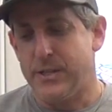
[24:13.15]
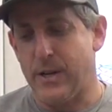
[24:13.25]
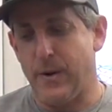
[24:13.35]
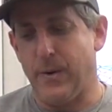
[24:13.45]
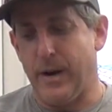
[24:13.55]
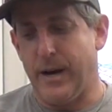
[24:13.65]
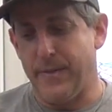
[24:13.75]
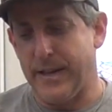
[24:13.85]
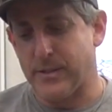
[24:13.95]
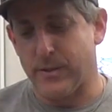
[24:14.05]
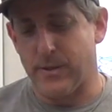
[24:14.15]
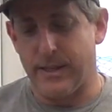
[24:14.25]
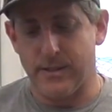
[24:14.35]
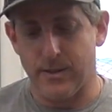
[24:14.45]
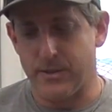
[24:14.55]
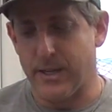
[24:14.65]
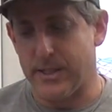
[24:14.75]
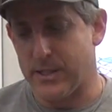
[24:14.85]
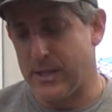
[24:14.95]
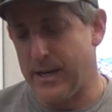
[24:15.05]
So that's also a nice little
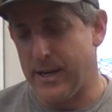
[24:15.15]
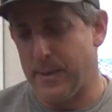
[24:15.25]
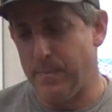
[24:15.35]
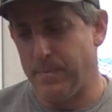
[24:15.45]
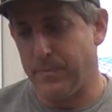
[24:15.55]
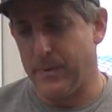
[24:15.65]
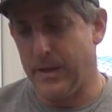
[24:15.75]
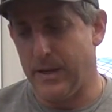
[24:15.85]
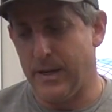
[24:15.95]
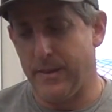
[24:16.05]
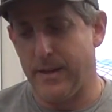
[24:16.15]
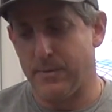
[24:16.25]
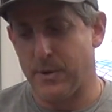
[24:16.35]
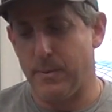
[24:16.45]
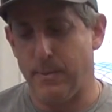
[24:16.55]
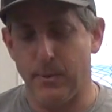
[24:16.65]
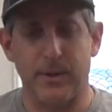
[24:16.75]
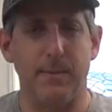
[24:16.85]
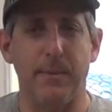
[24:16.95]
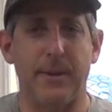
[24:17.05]
touch that I'm sure people
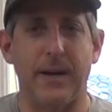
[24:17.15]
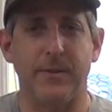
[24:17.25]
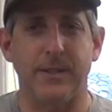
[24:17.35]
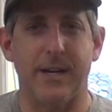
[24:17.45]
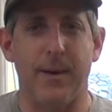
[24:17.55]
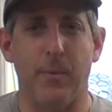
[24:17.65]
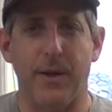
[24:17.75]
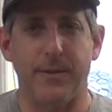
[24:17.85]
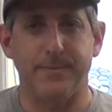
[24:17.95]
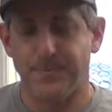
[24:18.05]
are going to be able to have a good time with.